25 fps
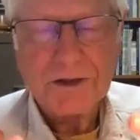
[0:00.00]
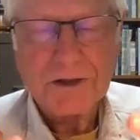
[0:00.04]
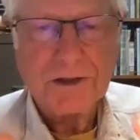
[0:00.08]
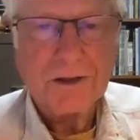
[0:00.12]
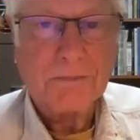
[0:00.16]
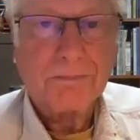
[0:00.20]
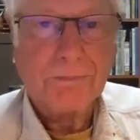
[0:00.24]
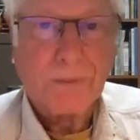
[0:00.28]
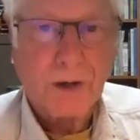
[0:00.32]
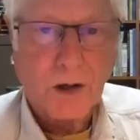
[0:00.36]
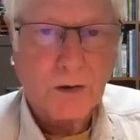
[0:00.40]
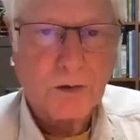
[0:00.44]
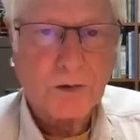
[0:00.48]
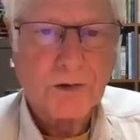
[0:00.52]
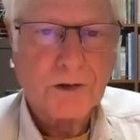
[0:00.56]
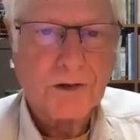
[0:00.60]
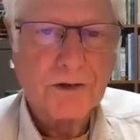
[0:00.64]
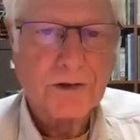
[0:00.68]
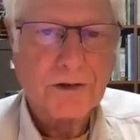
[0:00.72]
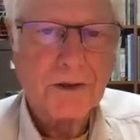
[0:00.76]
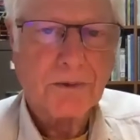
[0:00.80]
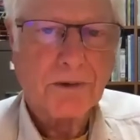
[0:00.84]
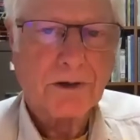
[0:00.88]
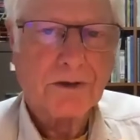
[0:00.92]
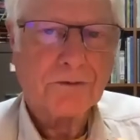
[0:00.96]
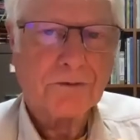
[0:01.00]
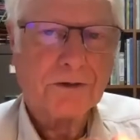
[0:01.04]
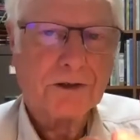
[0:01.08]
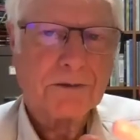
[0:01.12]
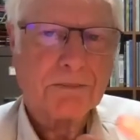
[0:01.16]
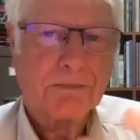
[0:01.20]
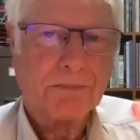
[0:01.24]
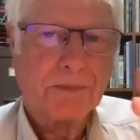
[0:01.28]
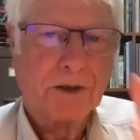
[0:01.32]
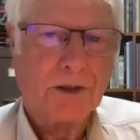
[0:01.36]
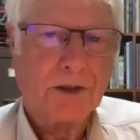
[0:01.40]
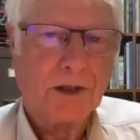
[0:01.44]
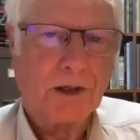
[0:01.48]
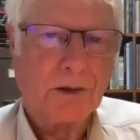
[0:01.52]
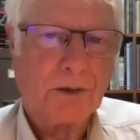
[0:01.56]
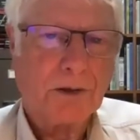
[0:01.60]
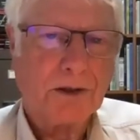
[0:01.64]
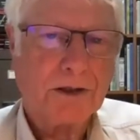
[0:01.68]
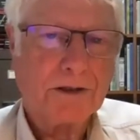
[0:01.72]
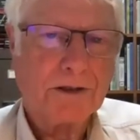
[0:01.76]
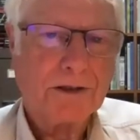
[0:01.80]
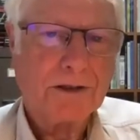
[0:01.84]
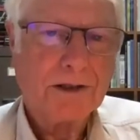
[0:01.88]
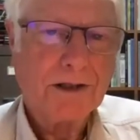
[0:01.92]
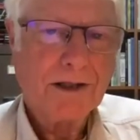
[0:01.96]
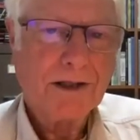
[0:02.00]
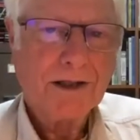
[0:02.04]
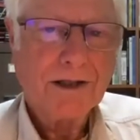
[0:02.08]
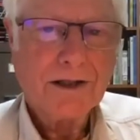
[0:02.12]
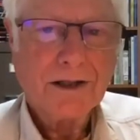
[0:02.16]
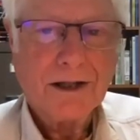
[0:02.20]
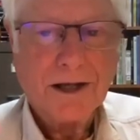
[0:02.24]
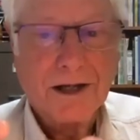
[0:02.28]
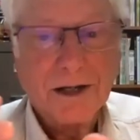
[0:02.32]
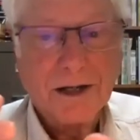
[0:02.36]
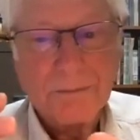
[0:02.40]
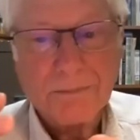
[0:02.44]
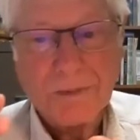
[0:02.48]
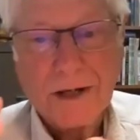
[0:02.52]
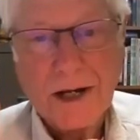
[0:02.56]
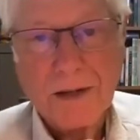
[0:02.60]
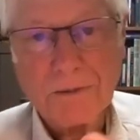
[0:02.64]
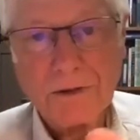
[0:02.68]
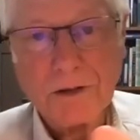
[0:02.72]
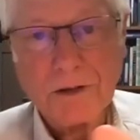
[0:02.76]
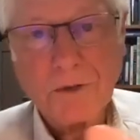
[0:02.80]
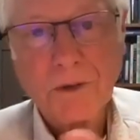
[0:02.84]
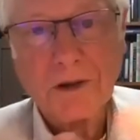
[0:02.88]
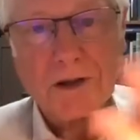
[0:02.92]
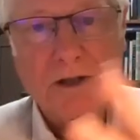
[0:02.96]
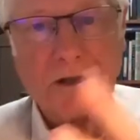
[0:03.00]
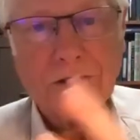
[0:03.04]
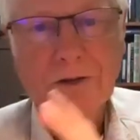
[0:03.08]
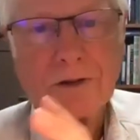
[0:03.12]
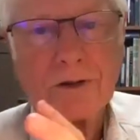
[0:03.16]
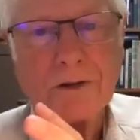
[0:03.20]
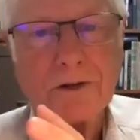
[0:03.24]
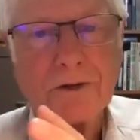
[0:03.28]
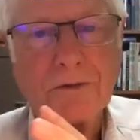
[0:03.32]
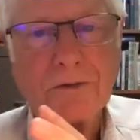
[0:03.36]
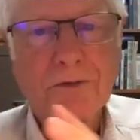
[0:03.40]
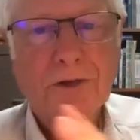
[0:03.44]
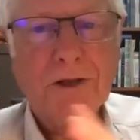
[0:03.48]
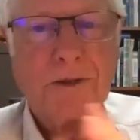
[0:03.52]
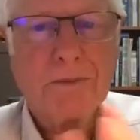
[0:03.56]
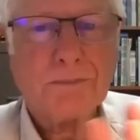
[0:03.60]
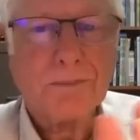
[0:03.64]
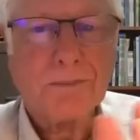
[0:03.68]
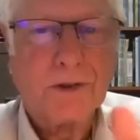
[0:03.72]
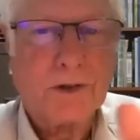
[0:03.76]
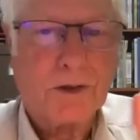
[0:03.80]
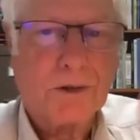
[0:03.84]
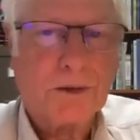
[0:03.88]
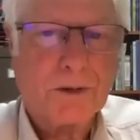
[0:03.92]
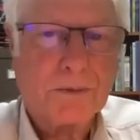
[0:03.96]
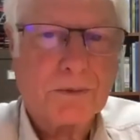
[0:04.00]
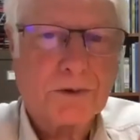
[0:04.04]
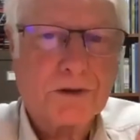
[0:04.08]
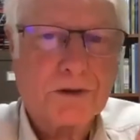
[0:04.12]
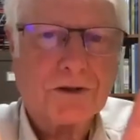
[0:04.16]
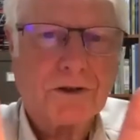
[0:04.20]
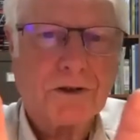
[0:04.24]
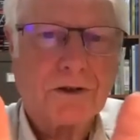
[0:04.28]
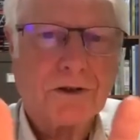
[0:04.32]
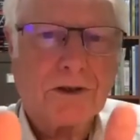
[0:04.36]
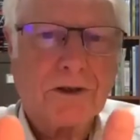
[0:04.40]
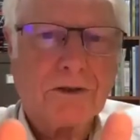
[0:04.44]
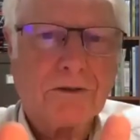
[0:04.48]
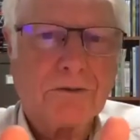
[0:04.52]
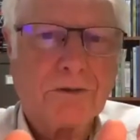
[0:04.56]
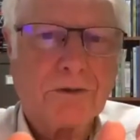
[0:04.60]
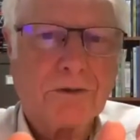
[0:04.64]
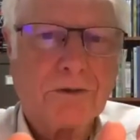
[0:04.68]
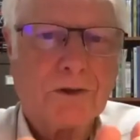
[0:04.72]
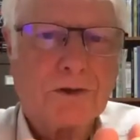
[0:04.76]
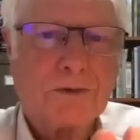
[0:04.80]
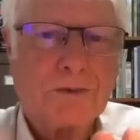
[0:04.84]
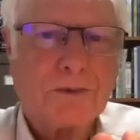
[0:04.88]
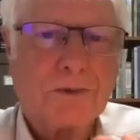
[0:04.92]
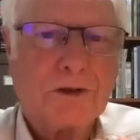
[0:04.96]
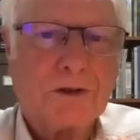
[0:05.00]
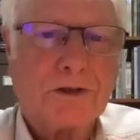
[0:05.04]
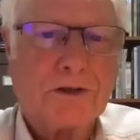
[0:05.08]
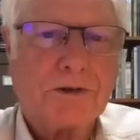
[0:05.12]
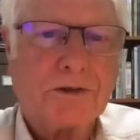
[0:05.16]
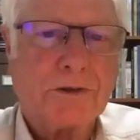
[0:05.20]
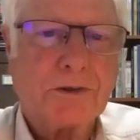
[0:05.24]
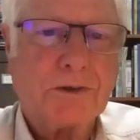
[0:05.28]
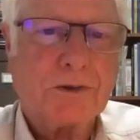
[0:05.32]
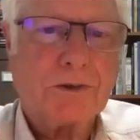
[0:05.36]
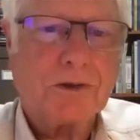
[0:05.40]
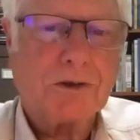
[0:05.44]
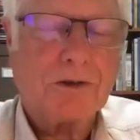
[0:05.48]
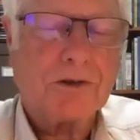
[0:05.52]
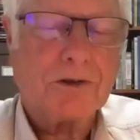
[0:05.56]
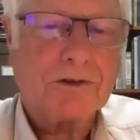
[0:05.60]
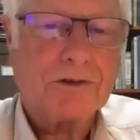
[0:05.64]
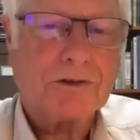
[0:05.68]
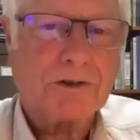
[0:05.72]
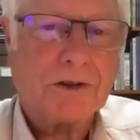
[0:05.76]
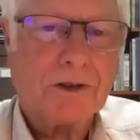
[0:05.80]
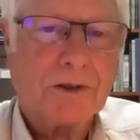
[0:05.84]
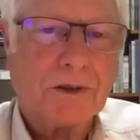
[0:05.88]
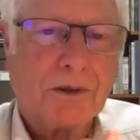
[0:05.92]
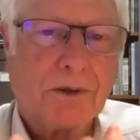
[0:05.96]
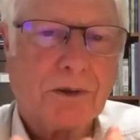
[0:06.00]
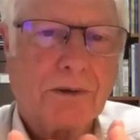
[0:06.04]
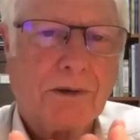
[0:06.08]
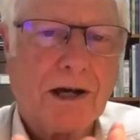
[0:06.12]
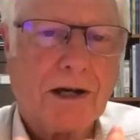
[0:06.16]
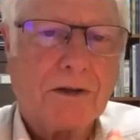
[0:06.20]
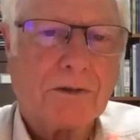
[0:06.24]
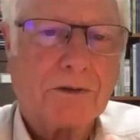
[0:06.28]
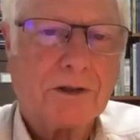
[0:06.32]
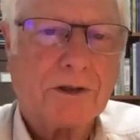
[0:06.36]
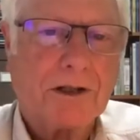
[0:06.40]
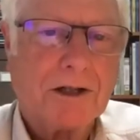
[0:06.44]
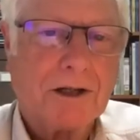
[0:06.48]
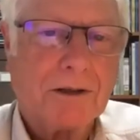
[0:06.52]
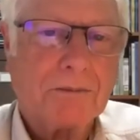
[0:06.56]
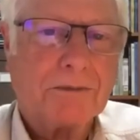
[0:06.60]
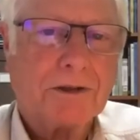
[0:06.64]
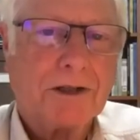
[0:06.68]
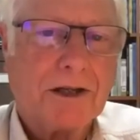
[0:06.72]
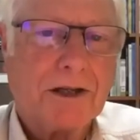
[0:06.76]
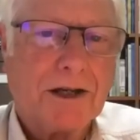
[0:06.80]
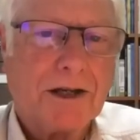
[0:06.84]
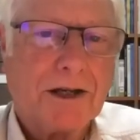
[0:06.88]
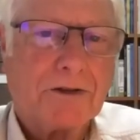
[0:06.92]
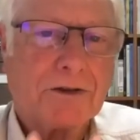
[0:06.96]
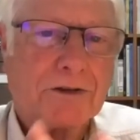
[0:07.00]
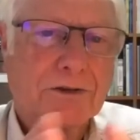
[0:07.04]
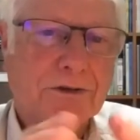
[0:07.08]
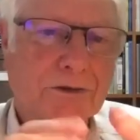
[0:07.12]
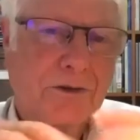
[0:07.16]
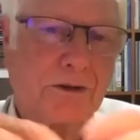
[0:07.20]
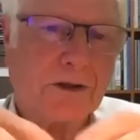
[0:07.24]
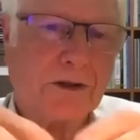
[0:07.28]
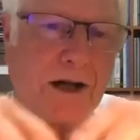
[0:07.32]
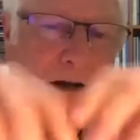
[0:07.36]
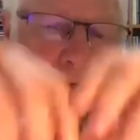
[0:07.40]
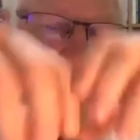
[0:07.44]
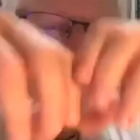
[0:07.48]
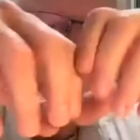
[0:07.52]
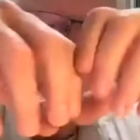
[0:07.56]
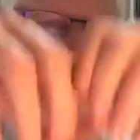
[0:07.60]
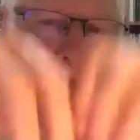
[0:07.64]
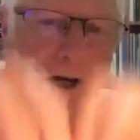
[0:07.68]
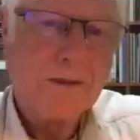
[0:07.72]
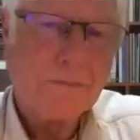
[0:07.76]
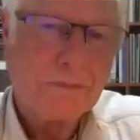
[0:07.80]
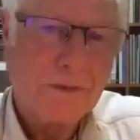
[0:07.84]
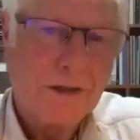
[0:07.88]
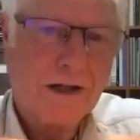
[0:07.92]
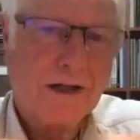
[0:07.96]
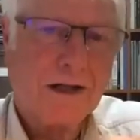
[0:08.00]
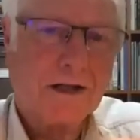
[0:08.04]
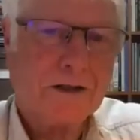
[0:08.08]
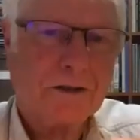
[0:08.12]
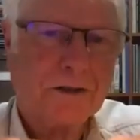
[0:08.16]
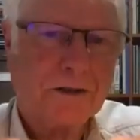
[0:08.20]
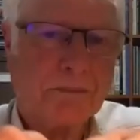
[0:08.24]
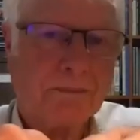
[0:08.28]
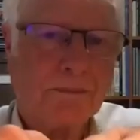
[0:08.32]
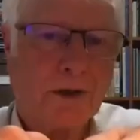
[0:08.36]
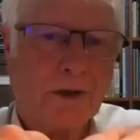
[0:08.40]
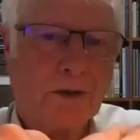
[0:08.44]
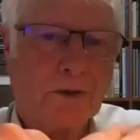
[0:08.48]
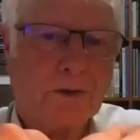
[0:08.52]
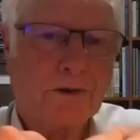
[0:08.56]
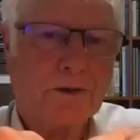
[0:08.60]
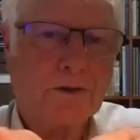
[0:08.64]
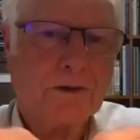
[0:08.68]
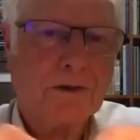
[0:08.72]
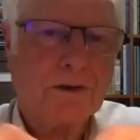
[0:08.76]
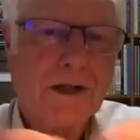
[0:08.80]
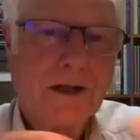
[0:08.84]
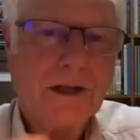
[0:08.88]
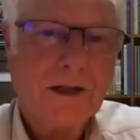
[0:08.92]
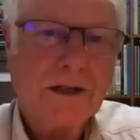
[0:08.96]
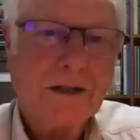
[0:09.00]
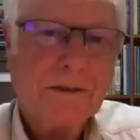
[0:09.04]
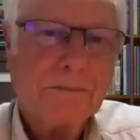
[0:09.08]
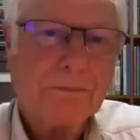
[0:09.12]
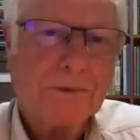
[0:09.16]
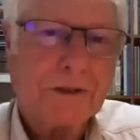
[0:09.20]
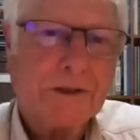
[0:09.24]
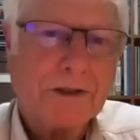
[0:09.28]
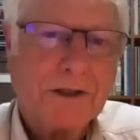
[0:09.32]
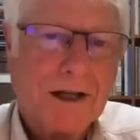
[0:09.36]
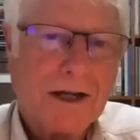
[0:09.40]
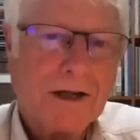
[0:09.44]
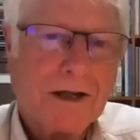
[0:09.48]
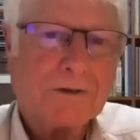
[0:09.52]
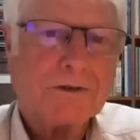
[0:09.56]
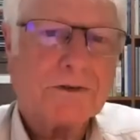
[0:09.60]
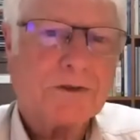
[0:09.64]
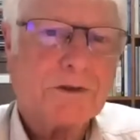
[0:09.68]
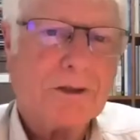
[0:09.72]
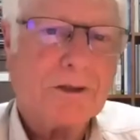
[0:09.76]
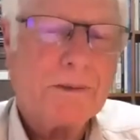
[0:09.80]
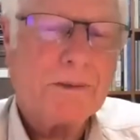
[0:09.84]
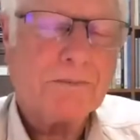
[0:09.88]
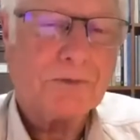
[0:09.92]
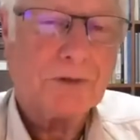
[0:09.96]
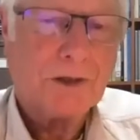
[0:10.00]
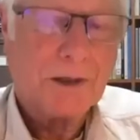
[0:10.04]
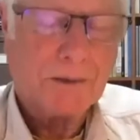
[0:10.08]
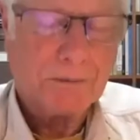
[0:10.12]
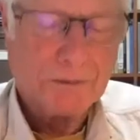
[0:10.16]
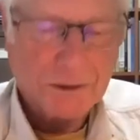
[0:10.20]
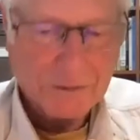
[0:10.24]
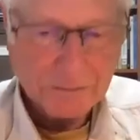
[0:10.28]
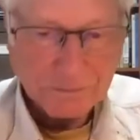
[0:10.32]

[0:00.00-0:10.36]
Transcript: a boulder and you want to fish below it, uh, probably 20, 30 feet below it, what you're looking for is where the two currents that go around it come together. So not right behind the boulder, but downstream from it